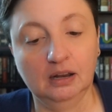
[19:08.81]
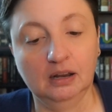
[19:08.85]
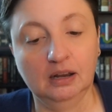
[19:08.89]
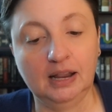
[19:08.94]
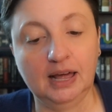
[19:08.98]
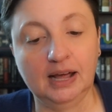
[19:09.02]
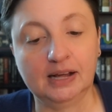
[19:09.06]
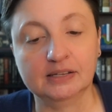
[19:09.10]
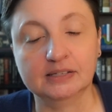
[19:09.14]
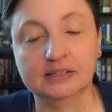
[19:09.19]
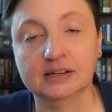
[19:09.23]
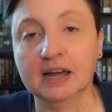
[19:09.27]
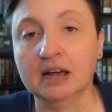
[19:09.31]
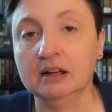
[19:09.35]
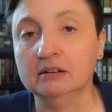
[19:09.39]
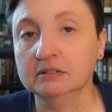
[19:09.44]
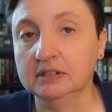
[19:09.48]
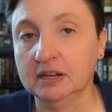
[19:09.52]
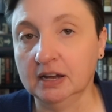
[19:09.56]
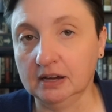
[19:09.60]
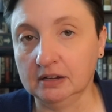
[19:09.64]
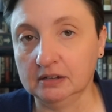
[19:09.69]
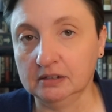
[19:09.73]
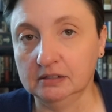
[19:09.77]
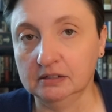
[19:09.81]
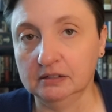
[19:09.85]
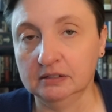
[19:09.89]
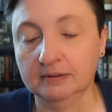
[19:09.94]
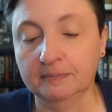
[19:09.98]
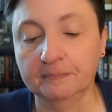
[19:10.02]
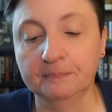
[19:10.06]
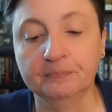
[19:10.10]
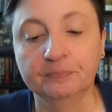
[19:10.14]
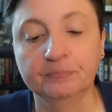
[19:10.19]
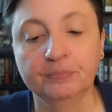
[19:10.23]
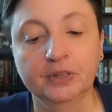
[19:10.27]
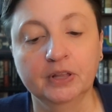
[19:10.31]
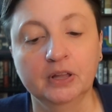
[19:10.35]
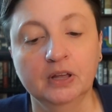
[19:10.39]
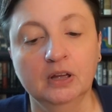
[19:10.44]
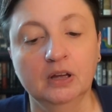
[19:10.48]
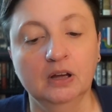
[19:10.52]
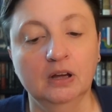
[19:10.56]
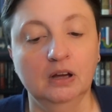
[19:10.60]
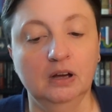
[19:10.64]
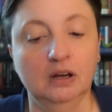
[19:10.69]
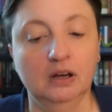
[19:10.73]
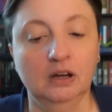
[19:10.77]
Tlaxcaltecs,
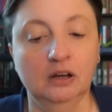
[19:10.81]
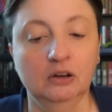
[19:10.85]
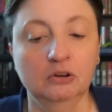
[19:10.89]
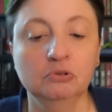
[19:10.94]
uh,